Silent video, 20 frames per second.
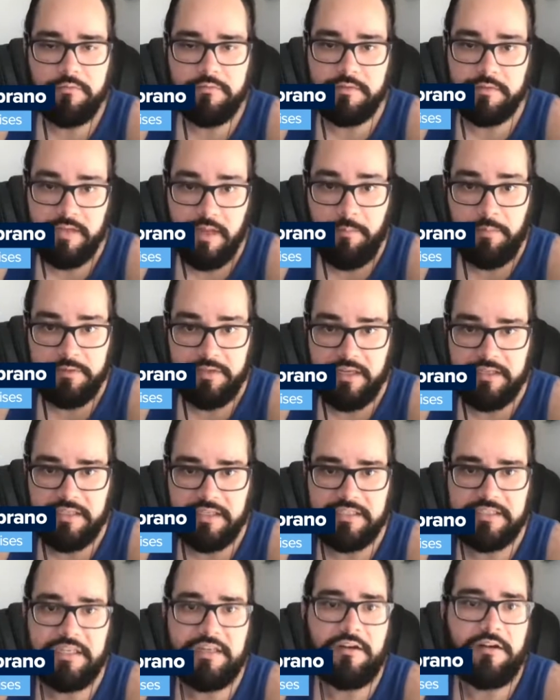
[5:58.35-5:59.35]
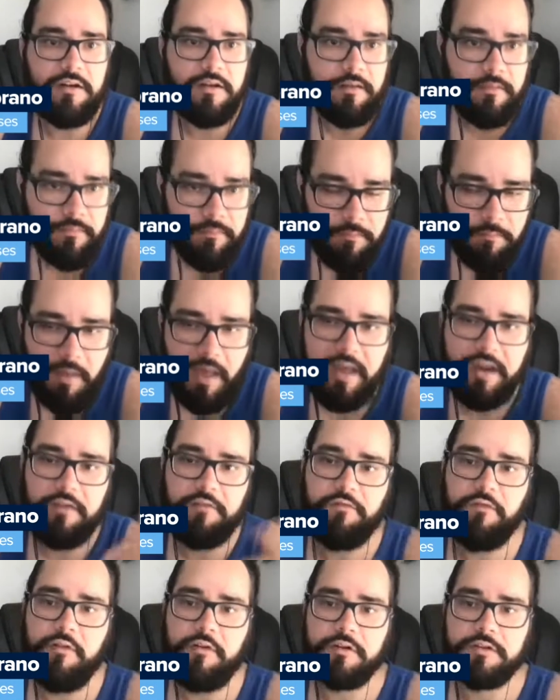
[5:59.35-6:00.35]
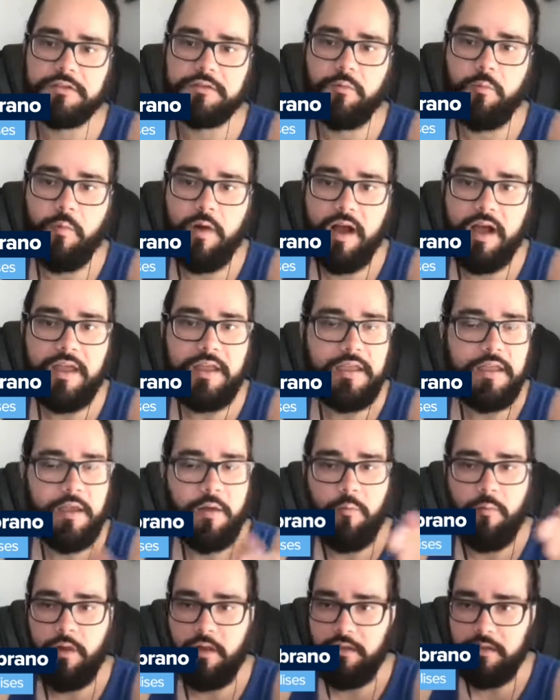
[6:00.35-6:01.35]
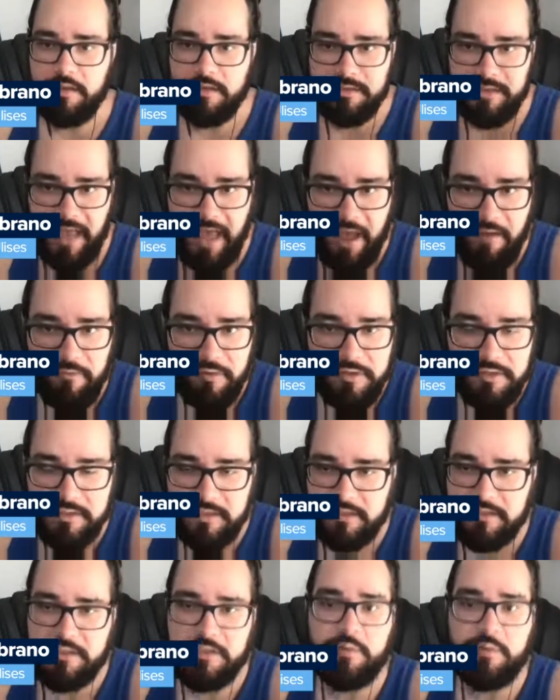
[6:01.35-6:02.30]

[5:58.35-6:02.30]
sample size considered, batting first. Why? Well, his average is a